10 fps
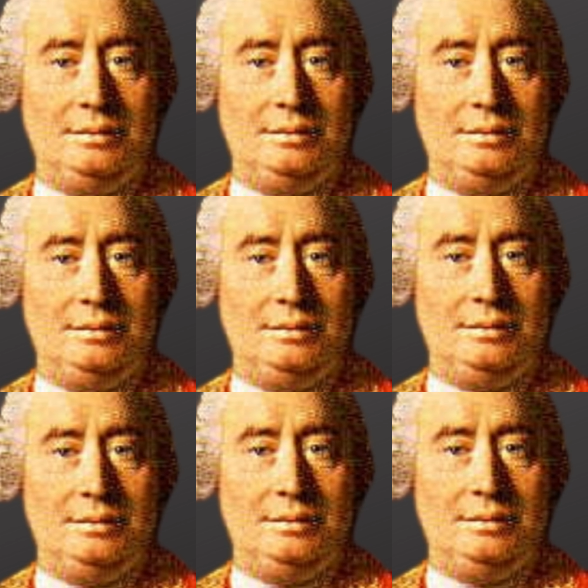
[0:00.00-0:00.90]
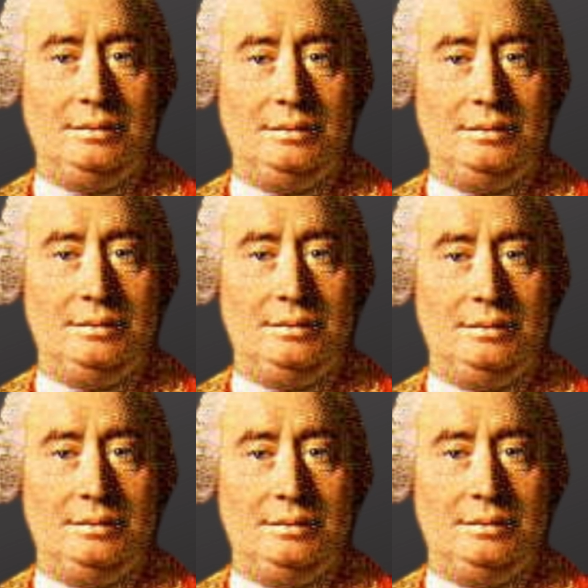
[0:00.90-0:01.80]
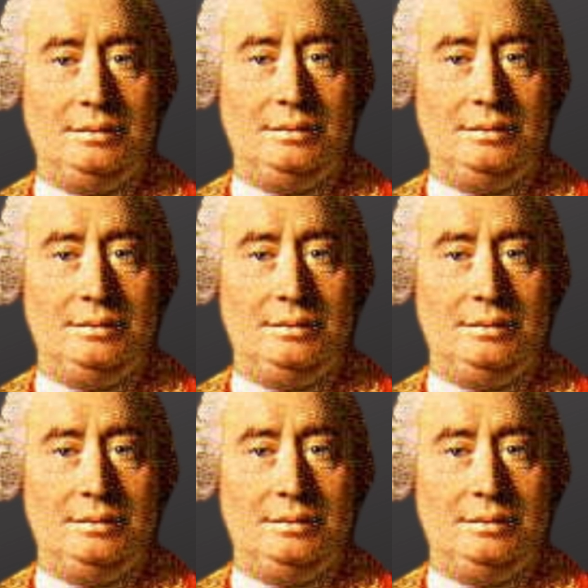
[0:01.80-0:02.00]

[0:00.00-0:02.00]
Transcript: No one is speaking in this clip.